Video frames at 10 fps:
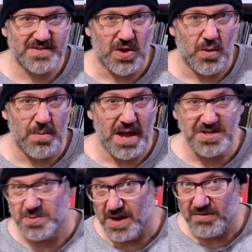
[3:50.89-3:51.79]
So
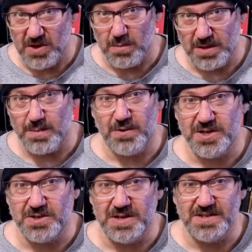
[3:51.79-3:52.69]
imagine whatever your blood
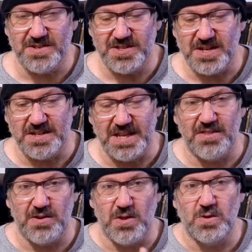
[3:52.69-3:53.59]
pressure is, and suddenly
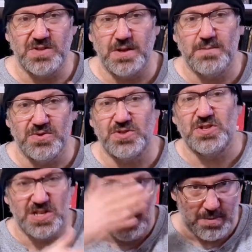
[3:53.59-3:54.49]
those numbers
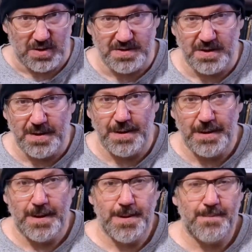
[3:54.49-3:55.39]
doubled.
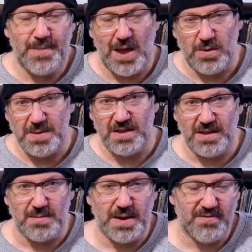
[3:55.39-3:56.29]
That would be a
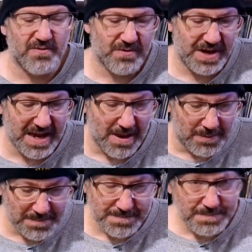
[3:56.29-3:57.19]
little bit of a freak out.